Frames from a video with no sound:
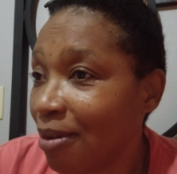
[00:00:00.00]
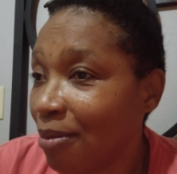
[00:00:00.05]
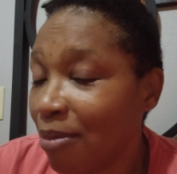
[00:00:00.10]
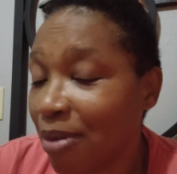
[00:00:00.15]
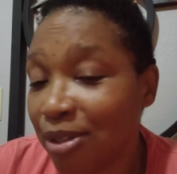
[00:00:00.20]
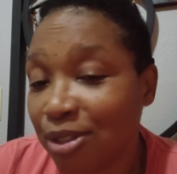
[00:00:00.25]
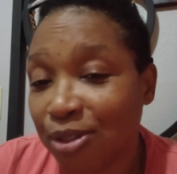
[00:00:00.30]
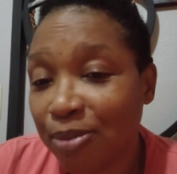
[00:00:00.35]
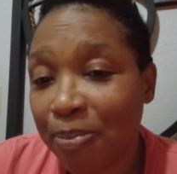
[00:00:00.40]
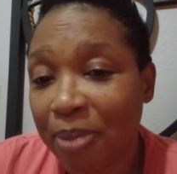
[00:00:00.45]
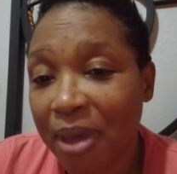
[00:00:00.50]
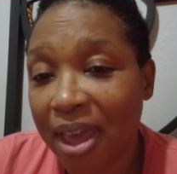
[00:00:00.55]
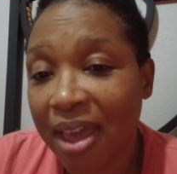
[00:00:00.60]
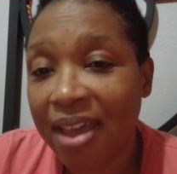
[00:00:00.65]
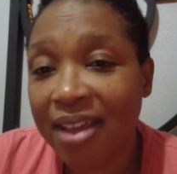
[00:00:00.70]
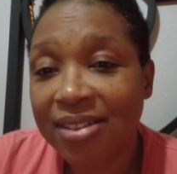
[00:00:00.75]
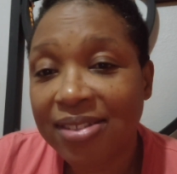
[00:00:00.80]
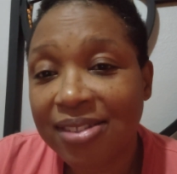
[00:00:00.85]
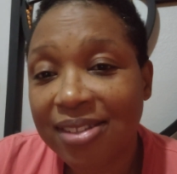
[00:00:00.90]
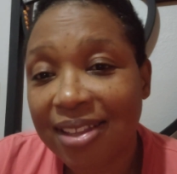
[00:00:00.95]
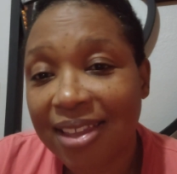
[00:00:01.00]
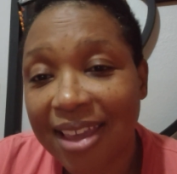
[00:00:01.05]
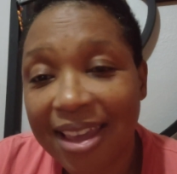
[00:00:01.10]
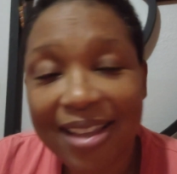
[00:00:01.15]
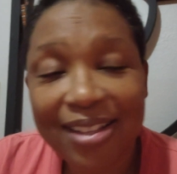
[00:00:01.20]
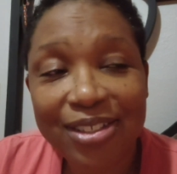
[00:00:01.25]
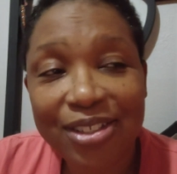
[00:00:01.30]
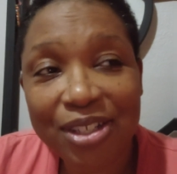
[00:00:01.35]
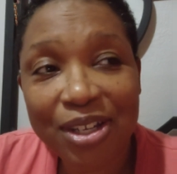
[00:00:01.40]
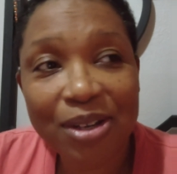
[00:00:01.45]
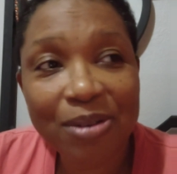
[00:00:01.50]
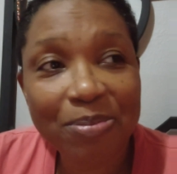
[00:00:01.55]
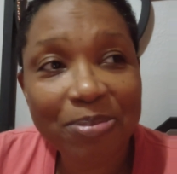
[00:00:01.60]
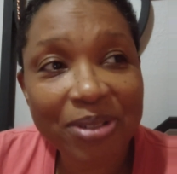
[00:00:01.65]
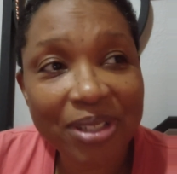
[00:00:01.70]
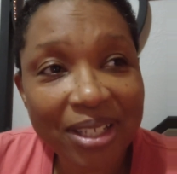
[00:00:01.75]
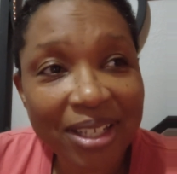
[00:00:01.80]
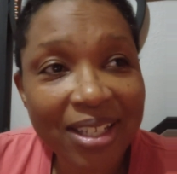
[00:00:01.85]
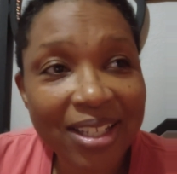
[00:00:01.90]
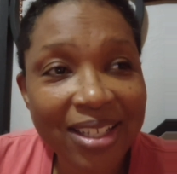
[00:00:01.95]
Would you pass the ketchup,
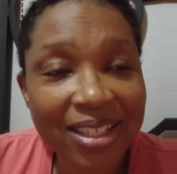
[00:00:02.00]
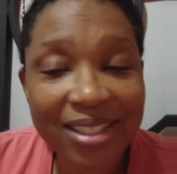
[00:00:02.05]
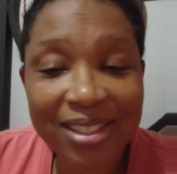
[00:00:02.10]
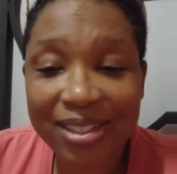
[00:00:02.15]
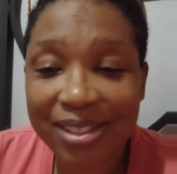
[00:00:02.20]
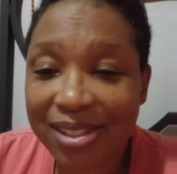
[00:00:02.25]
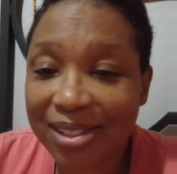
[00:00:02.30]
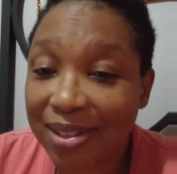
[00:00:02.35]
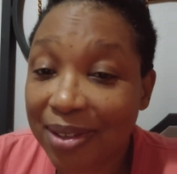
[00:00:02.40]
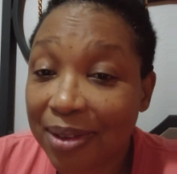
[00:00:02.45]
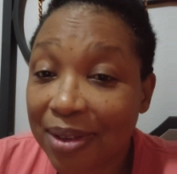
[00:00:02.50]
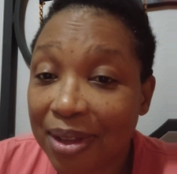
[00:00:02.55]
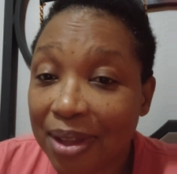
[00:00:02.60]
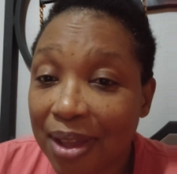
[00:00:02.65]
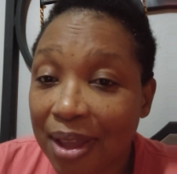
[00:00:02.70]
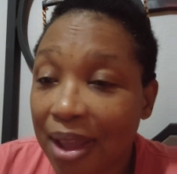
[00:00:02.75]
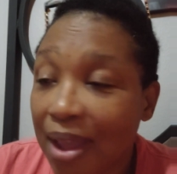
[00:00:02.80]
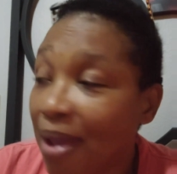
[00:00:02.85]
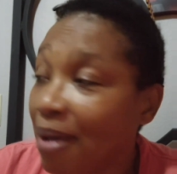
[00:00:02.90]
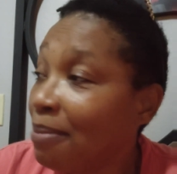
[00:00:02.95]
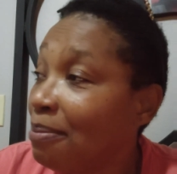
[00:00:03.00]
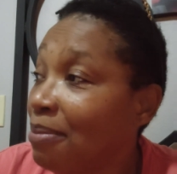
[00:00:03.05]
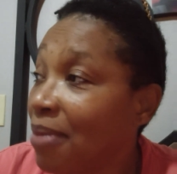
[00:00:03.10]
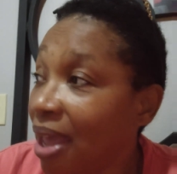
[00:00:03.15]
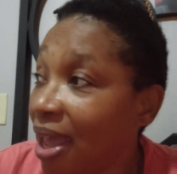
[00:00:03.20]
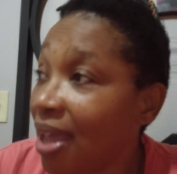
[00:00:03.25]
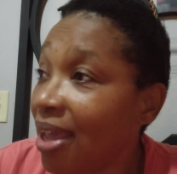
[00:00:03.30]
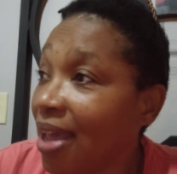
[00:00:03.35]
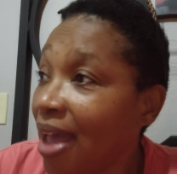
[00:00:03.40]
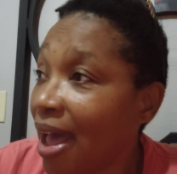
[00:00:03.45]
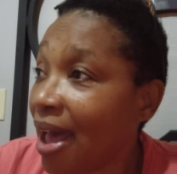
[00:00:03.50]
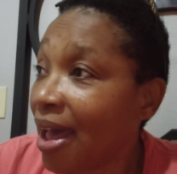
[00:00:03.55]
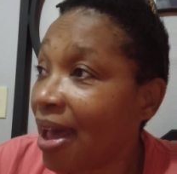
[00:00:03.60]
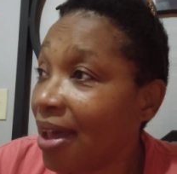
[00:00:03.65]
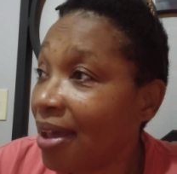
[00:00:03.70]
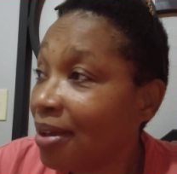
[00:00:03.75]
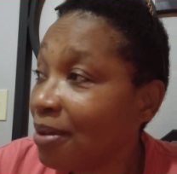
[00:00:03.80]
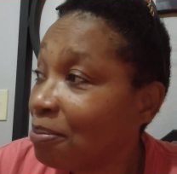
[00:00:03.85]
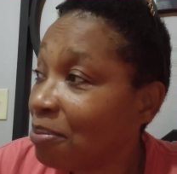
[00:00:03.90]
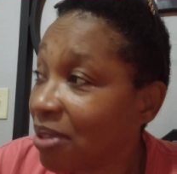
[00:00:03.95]
please? May
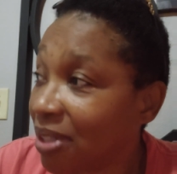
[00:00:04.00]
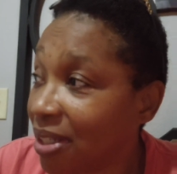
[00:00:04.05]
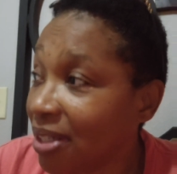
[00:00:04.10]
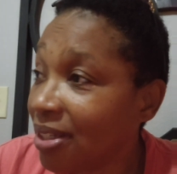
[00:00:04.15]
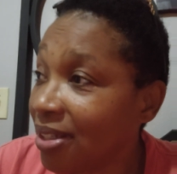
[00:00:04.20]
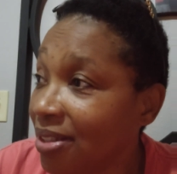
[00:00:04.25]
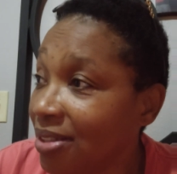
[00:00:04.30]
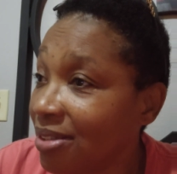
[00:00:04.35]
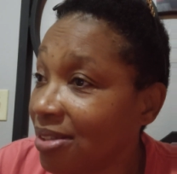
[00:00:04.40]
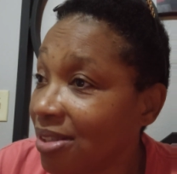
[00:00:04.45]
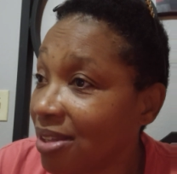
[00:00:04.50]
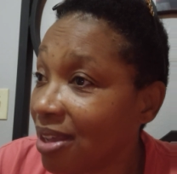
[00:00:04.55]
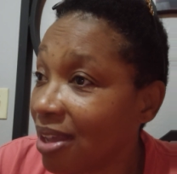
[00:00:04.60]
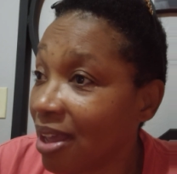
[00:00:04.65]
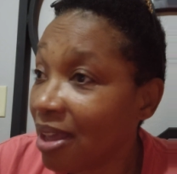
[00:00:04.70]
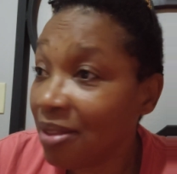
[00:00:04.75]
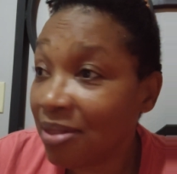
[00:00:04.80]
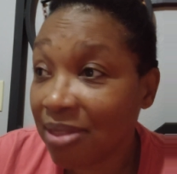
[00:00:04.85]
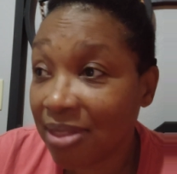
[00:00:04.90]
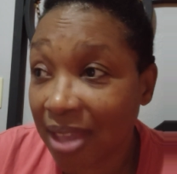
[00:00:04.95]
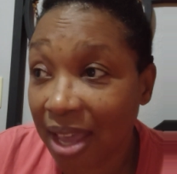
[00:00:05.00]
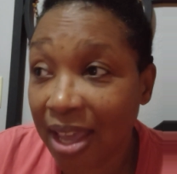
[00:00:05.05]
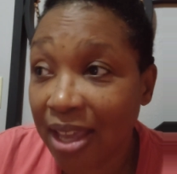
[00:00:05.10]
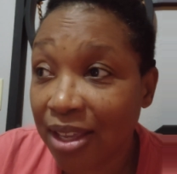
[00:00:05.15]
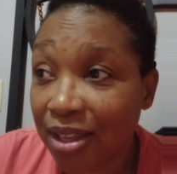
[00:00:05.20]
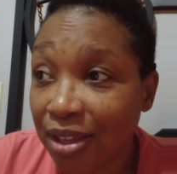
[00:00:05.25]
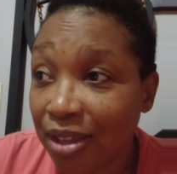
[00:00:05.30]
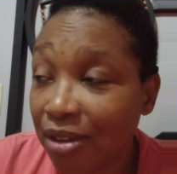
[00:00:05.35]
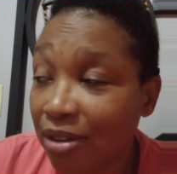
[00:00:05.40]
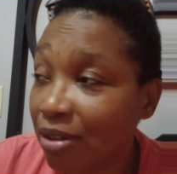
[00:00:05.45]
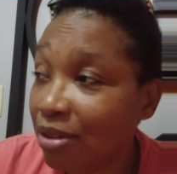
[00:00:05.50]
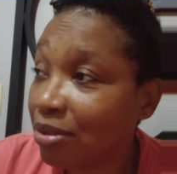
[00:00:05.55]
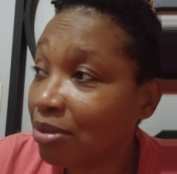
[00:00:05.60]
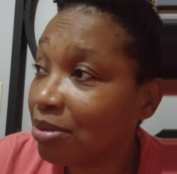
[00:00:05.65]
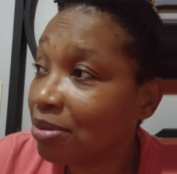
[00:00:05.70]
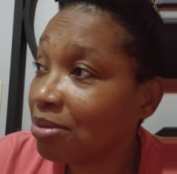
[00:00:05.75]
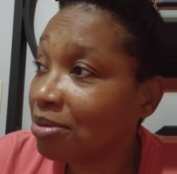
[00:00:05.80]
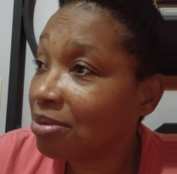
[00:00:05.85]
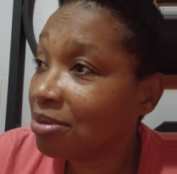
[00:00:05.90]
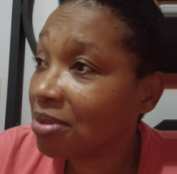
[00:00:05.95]
I please and thank
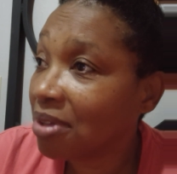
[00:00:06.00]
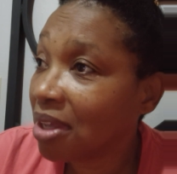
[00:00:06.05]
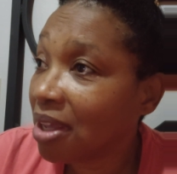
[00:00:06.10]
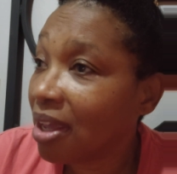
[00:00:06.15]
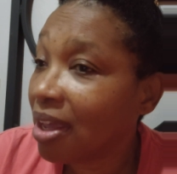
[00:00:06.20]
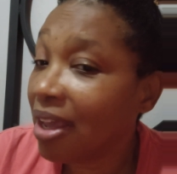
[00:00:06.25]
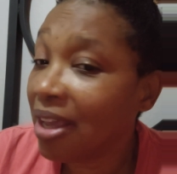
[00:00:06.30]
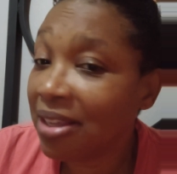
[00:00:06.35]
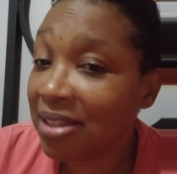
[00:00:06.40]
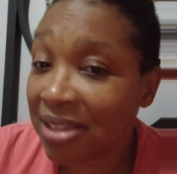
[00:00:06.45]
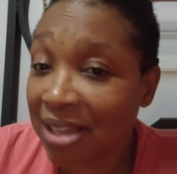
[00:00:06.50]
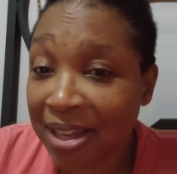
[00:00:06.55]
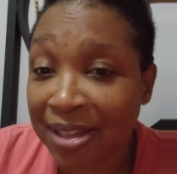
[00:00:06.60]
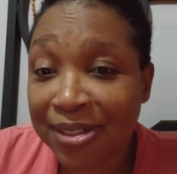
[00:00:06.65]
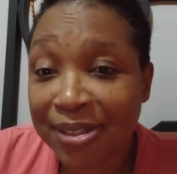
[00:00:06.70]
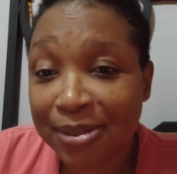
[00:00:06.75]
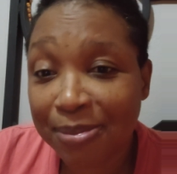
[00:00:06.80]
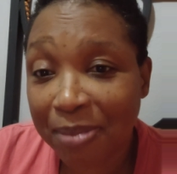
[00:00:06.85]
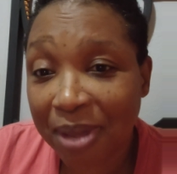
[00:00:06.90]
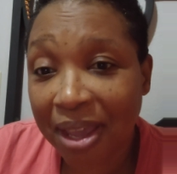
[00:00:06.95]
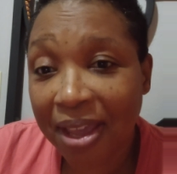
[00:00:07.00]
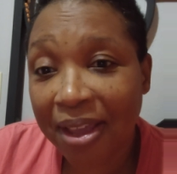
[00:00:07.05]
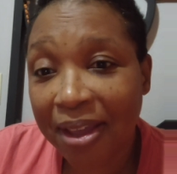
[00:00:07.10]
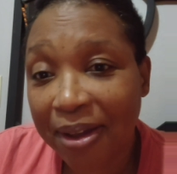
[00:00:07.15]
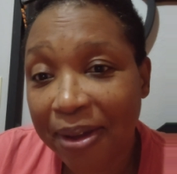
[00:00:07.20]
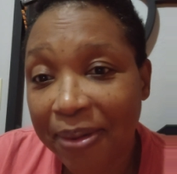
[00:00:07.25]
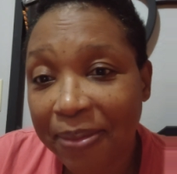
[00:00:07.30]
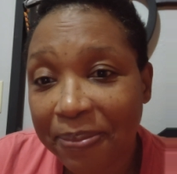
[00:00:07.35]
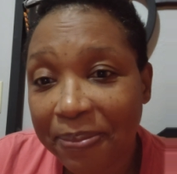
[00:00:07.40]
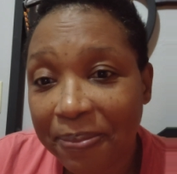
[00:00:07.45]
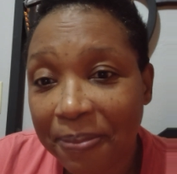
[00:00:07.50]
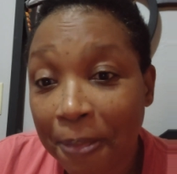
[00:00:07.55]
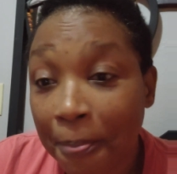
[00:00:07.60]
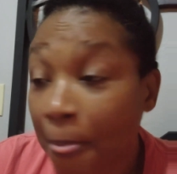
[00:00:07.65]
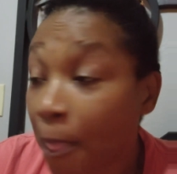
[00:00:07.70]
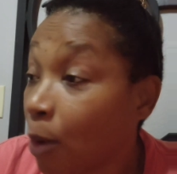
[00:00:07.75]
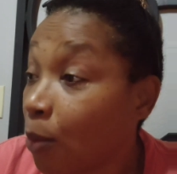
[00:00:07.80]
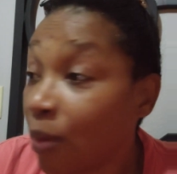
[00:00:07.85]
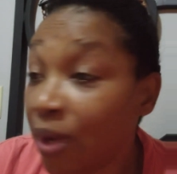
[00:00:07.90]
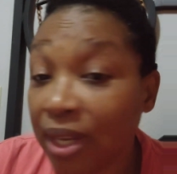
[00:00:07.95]
you? And yes, ma'am,
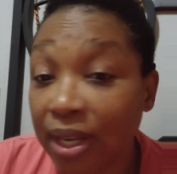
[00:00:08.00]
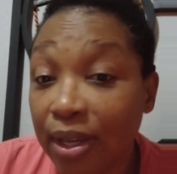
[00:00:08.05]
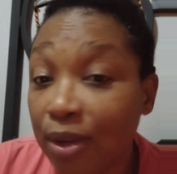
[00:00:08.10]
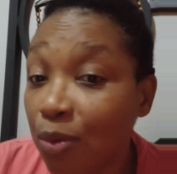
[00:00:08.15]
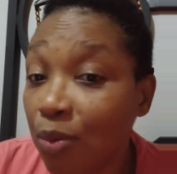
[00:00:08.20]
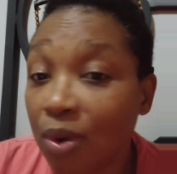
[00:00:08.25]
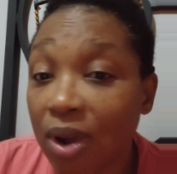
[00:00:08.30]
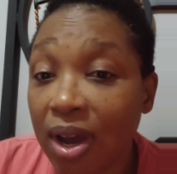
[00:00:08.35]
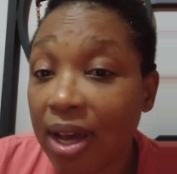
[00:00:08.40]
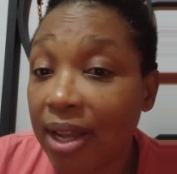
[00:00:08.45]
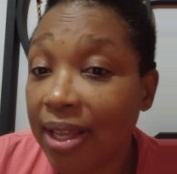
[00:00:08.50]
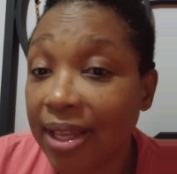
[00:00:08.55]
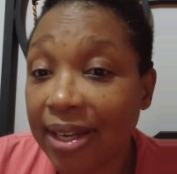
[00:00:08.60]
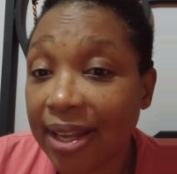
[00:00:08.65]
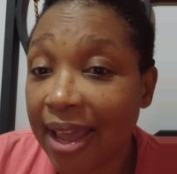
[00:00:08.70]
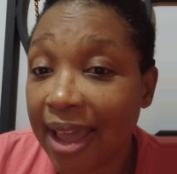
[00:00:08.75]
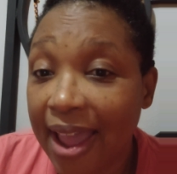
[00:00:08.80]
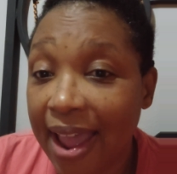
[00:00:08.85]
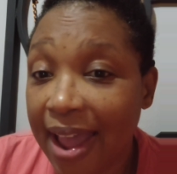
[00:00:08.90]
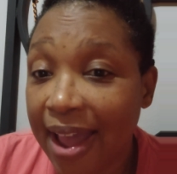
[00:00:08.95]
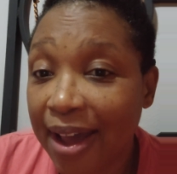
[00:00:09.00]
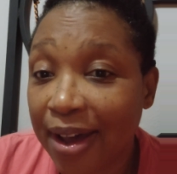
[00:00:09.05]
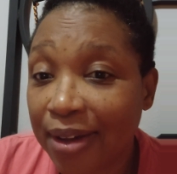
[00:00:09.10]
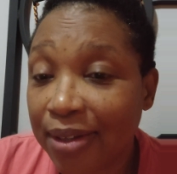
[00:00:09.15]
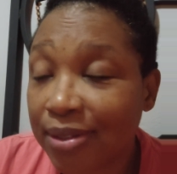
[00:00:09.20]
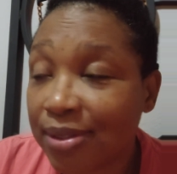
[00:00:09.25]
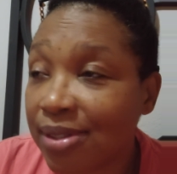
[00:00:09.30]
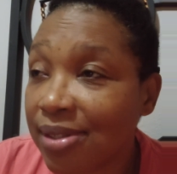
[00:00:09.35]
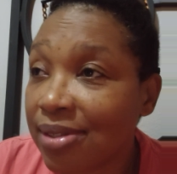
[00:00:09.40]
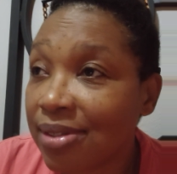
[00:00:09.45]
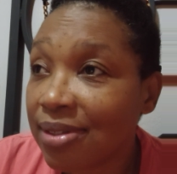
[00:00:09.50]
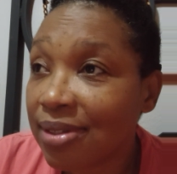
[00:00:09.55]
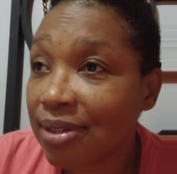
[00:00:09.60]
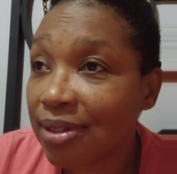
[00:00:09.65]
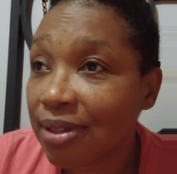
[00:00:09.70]
we didn't run in the house.